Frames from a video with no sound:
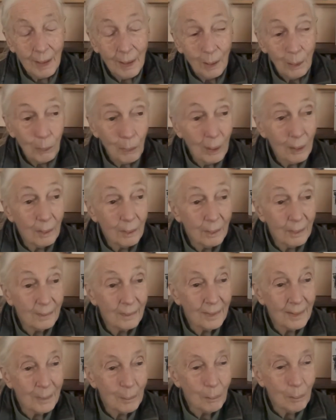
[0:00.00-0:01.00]
Well,
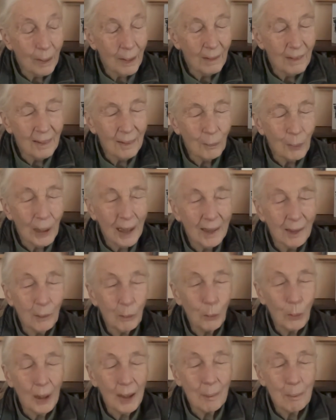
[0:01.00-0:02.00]
we can
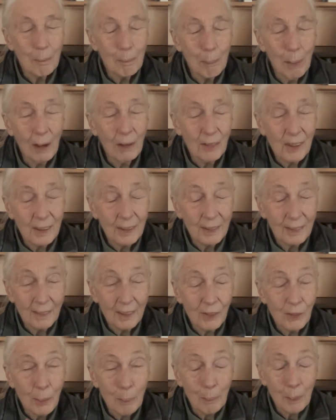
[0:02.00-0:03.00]
win, but
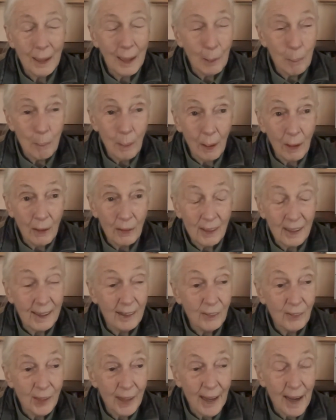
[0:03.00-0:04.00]
there's a big but.
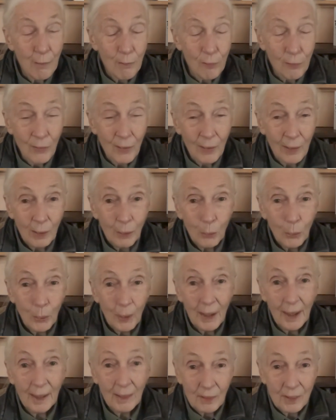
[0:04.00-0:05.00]
It's if we
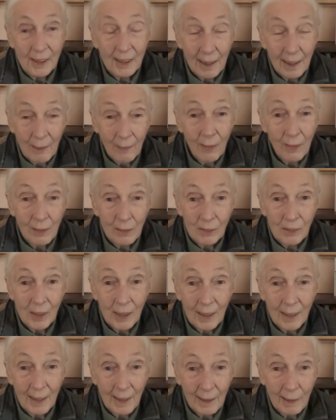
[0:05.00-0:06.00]
get together and
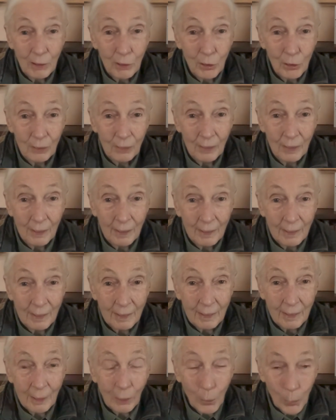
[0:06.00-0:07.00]
take action
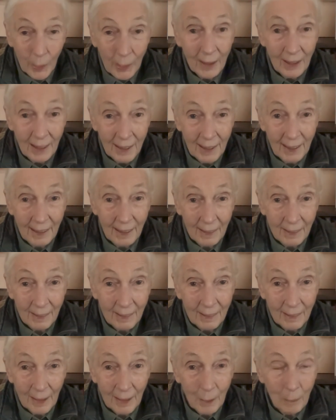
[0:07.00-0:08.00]
quickly.
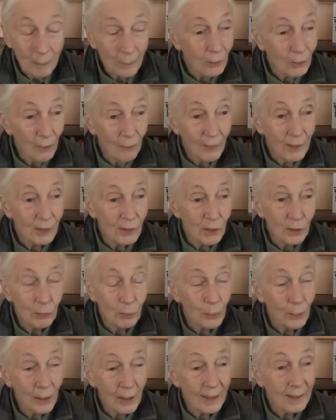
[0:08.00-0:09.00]
You know, this is
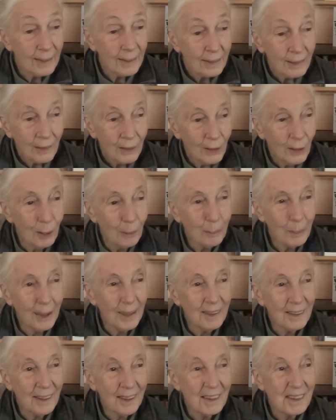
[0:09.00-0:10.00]
why I'll be
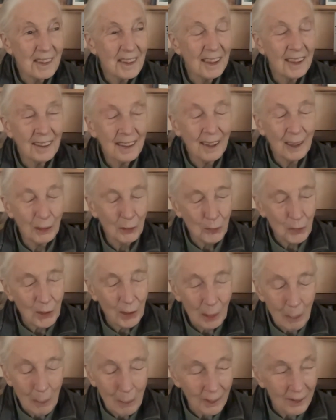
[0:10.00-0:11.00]
90 next
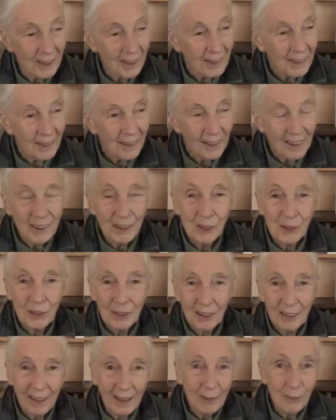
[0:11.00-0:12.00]
year, but I
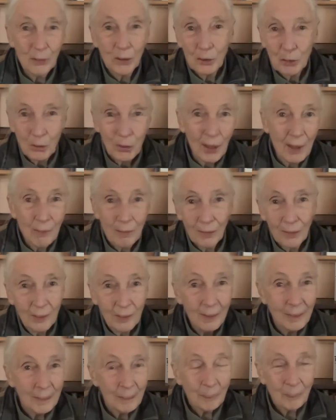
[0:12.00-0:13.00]
still have to travel
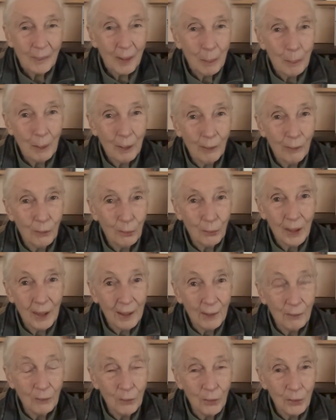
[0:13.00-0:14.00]
about
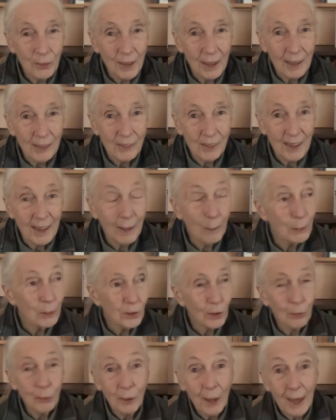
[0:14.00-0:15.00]
300 days a year, which,
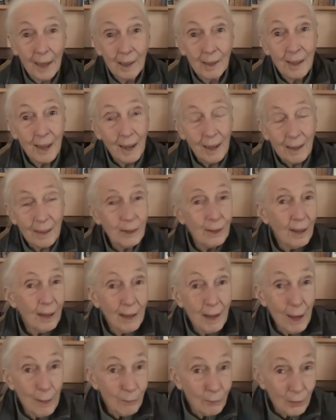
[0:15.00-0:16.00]
okay, I
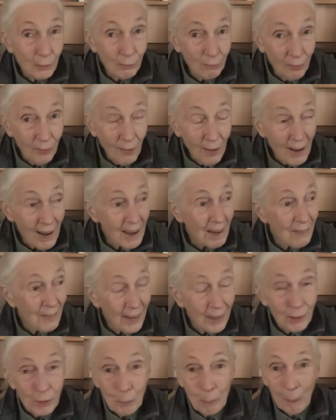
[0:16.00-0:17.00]
have to fly, and
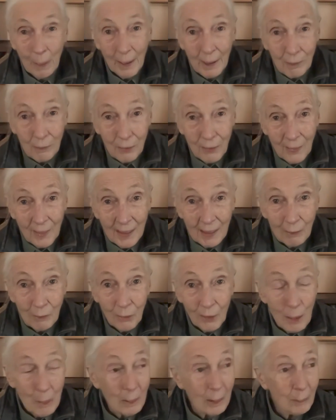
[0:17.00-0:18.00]
that's bad for the
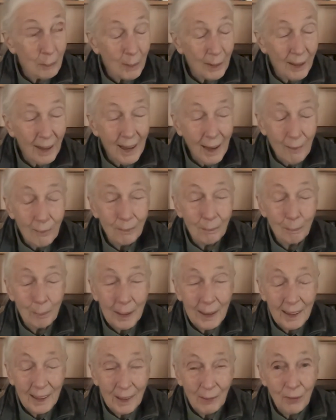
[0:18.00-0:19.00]
environment, but I haven't
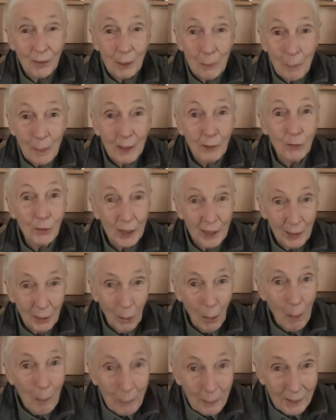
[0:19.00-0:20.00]
been given a magic
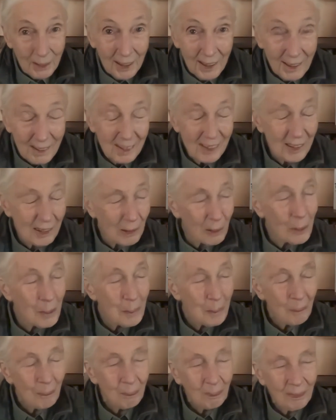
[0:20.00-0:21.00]
carpet yet. So.
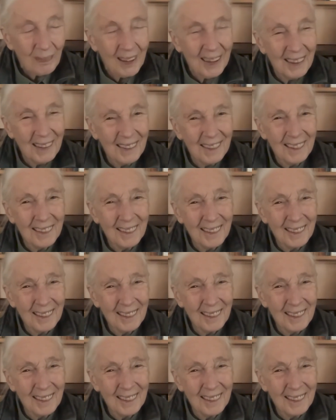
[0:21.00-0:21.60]
And